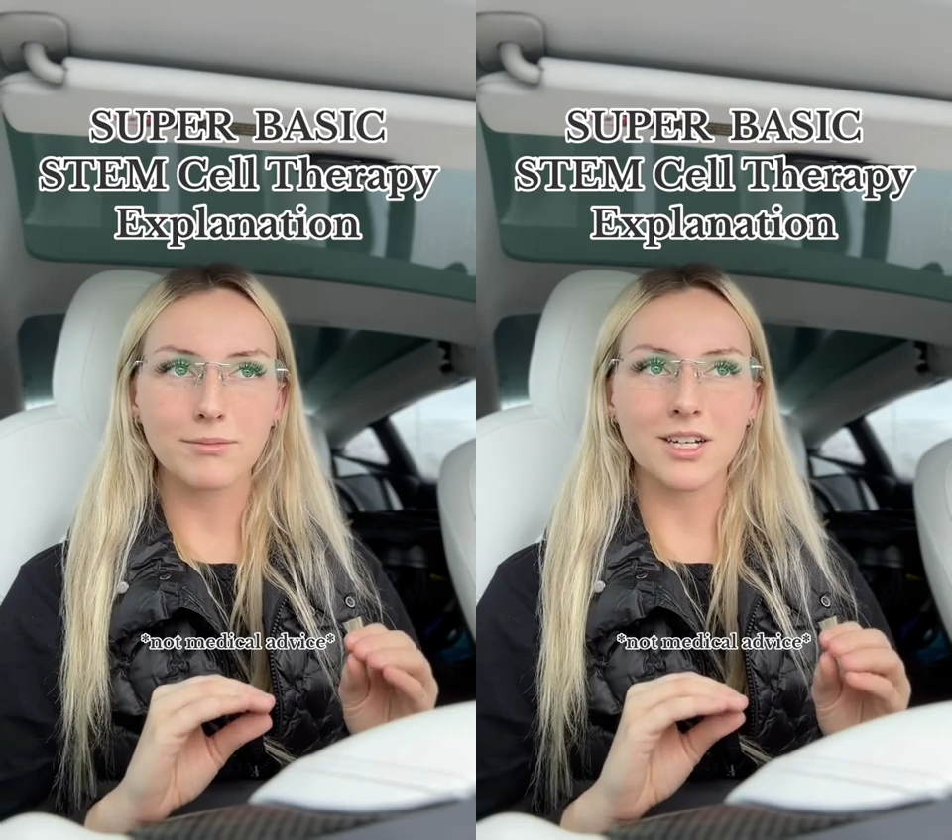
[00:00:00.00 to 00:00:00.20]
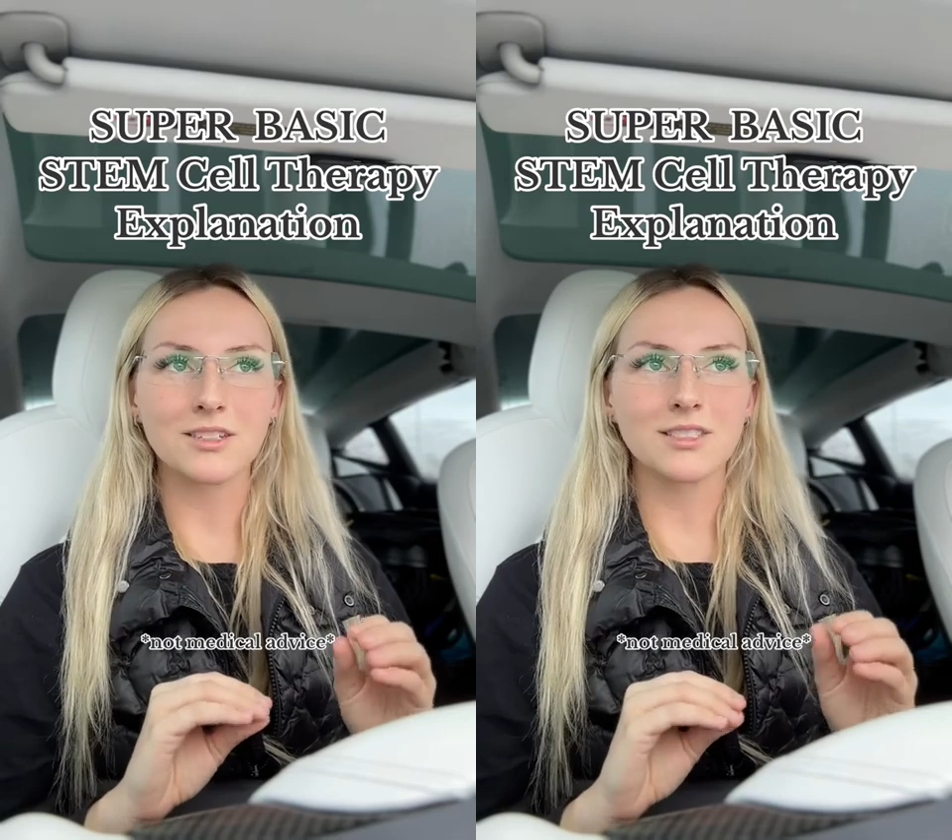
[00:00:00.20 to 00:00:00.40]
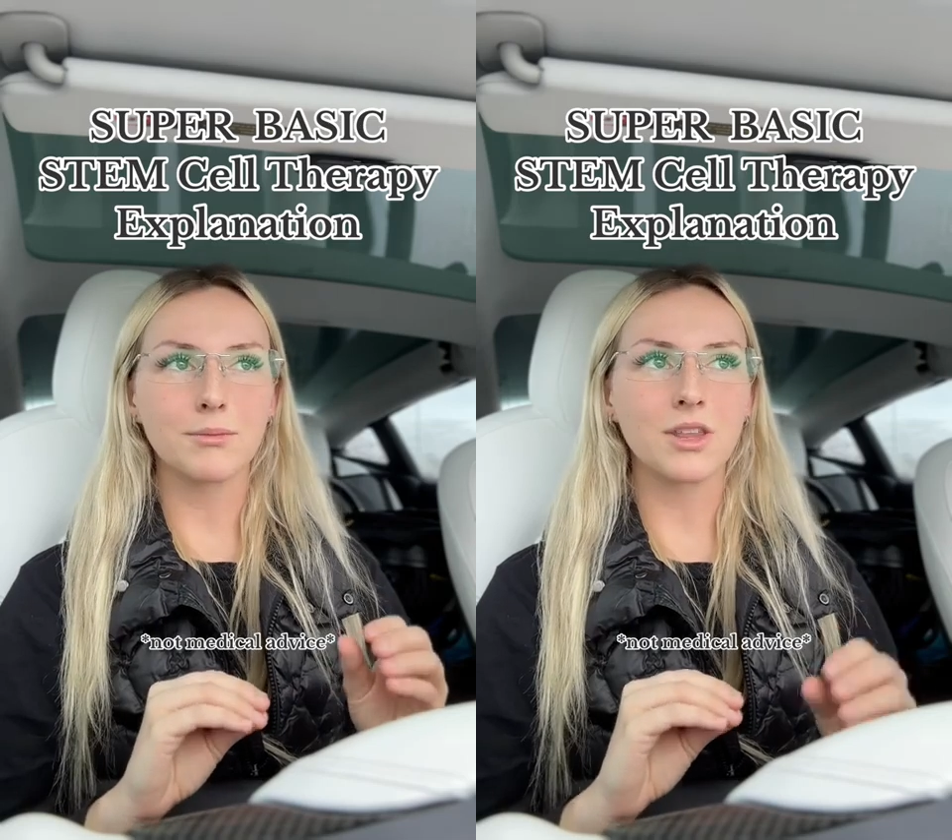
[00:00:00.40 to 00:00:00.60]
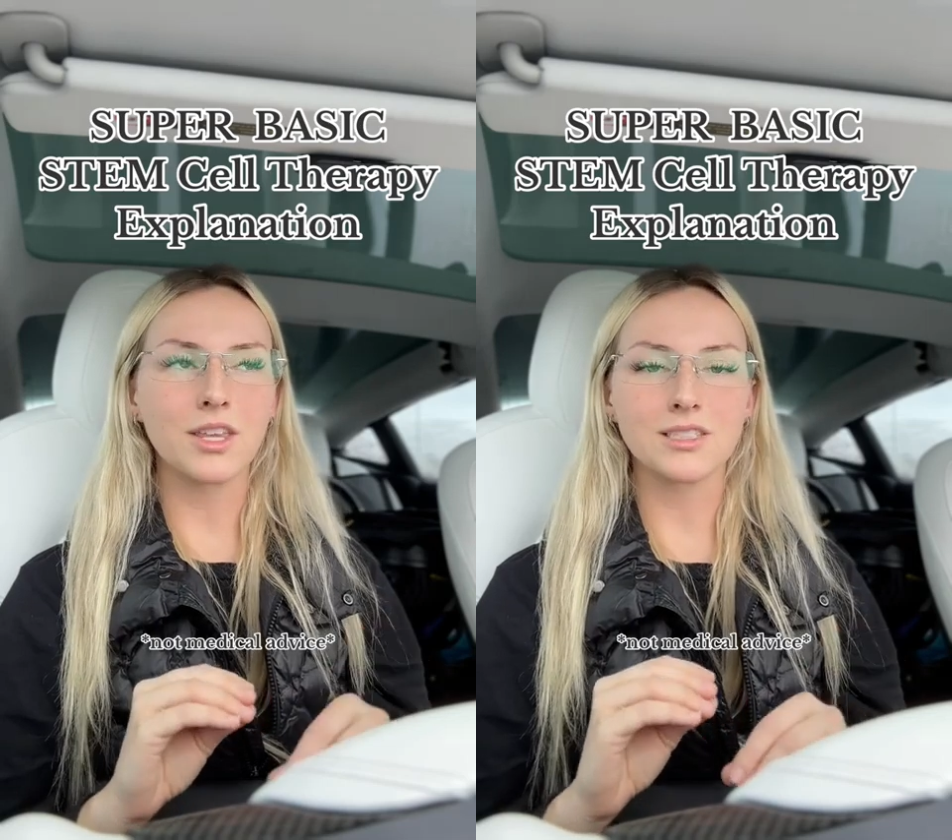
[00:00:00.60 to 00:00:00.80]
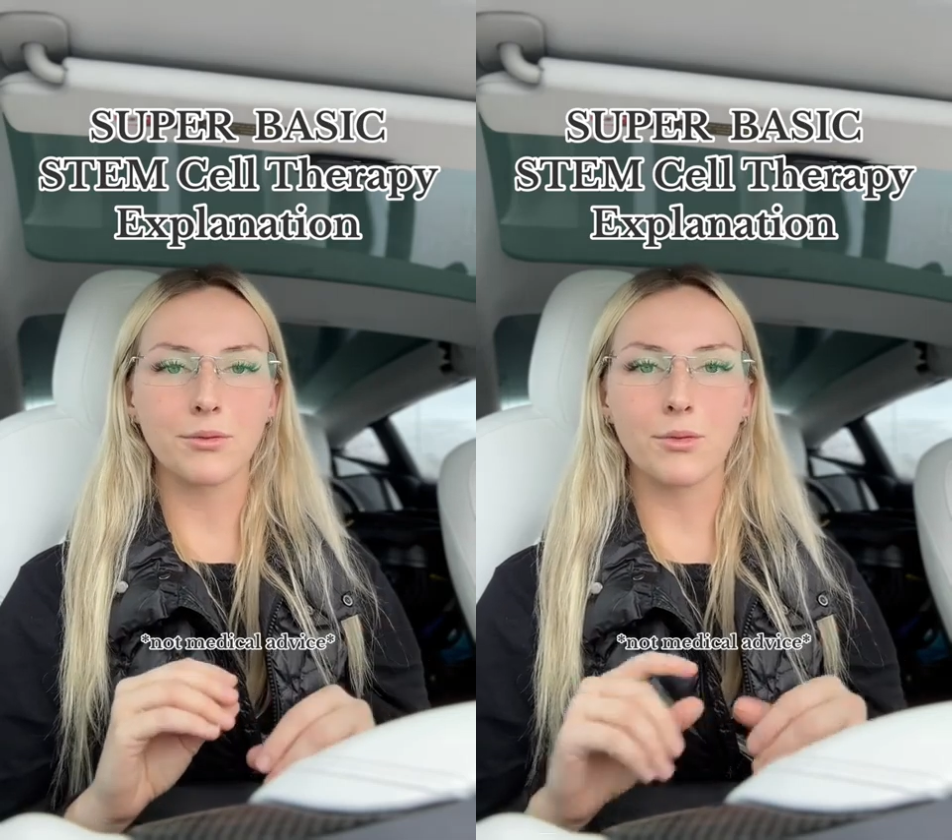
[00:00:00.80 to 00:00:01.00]
because some of the
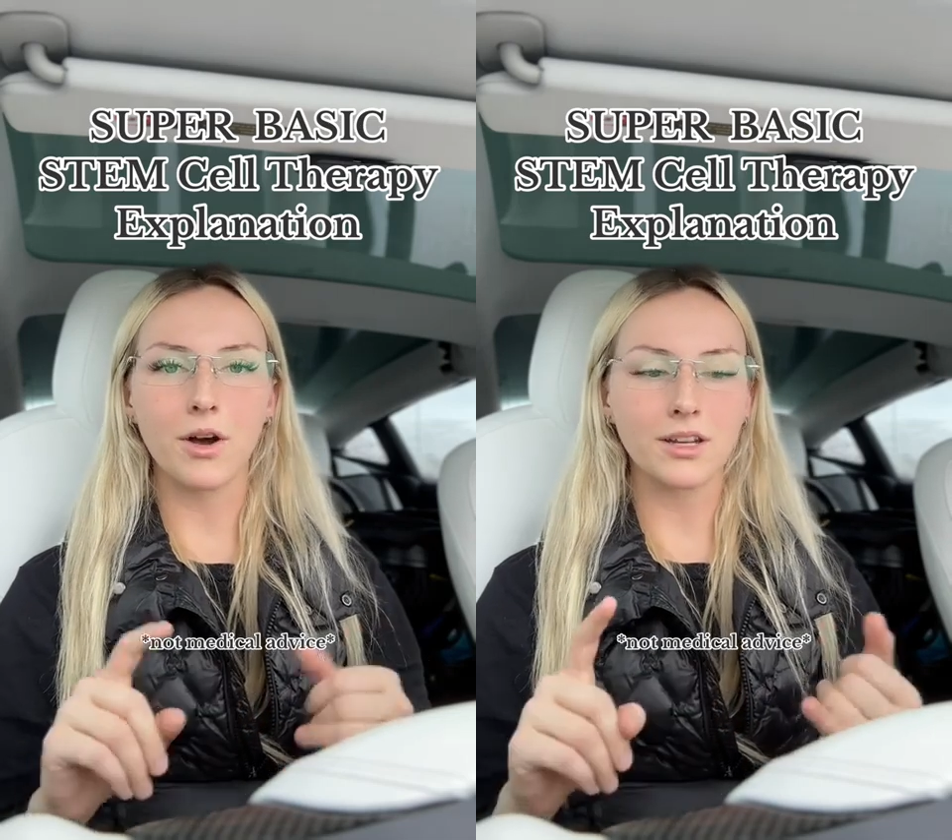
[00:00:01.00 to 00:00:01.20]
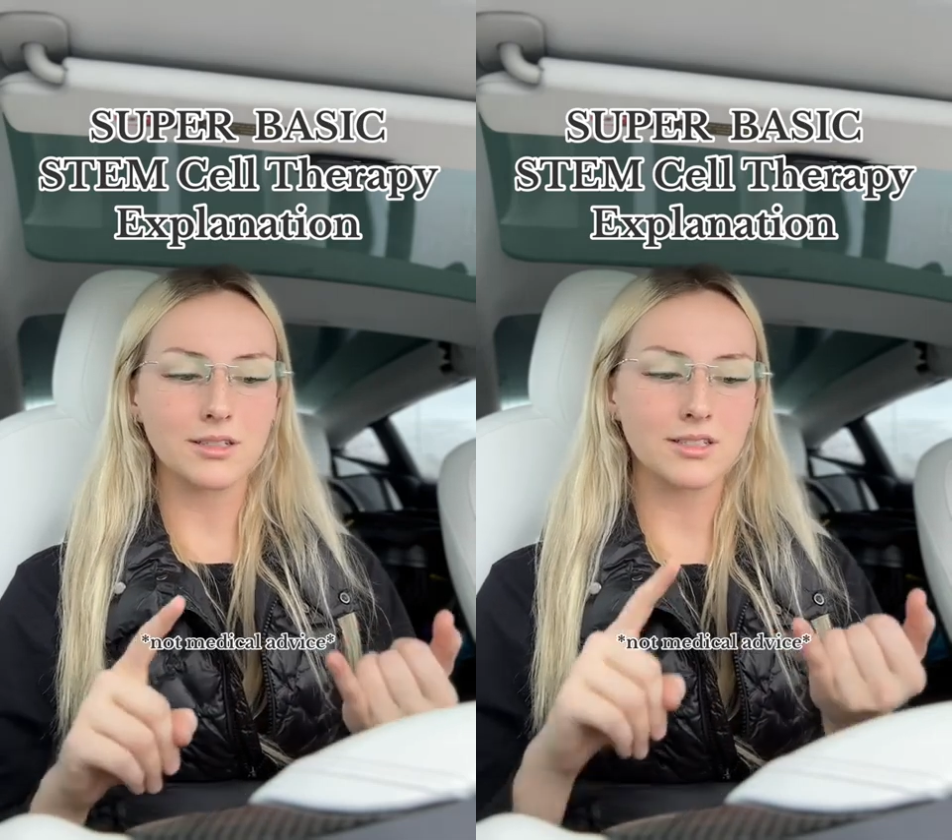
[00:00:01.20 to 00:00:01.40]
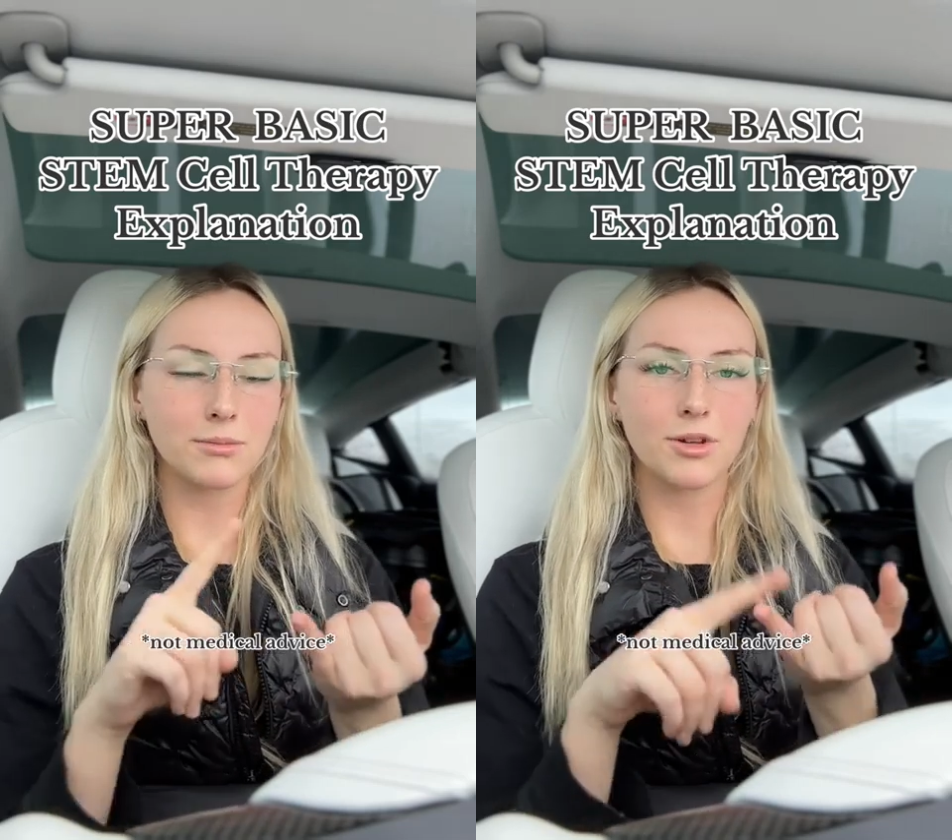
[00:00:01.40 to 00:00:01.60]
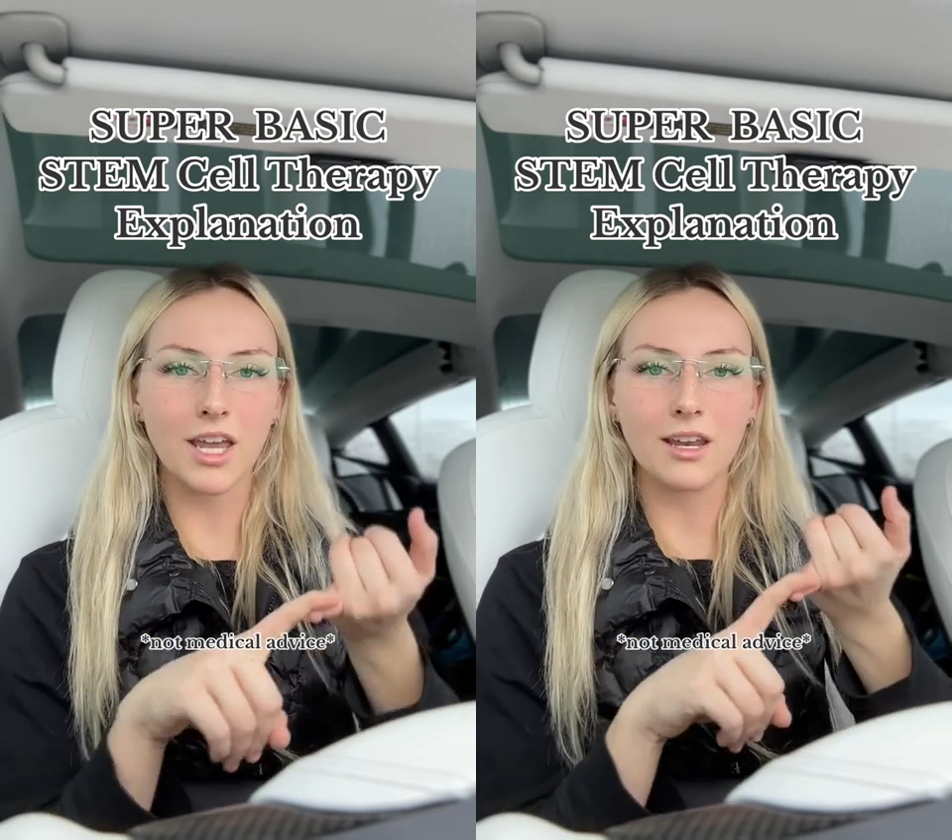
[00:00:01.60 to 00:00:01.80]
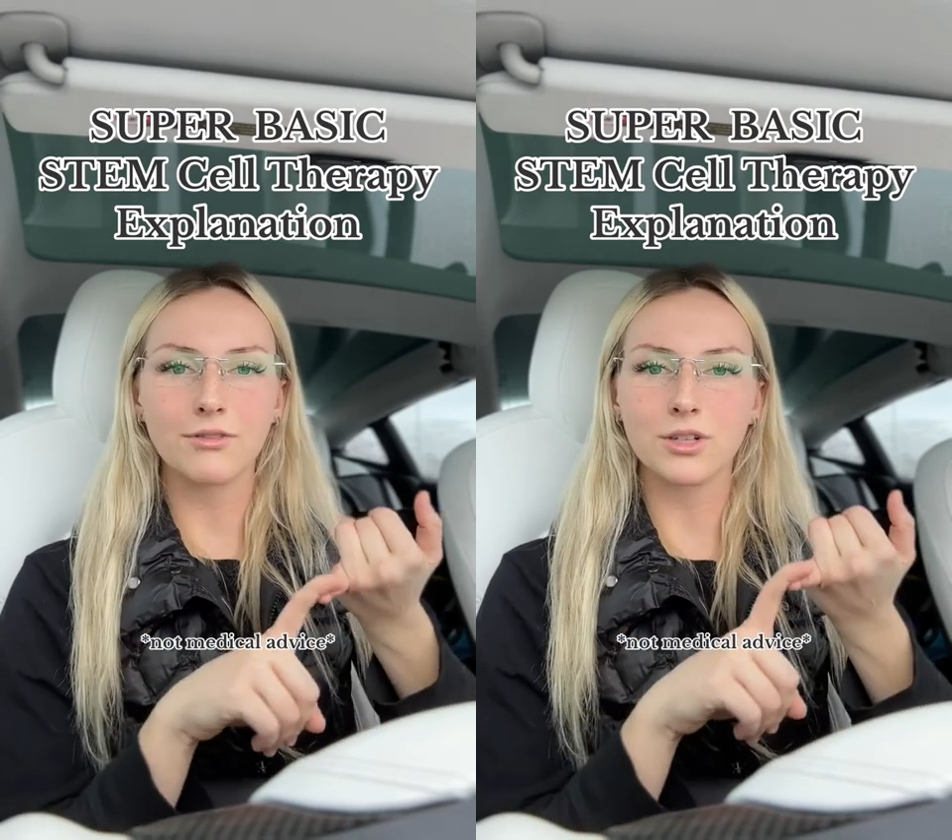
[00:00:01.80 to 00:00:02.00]
things that we want is communicative,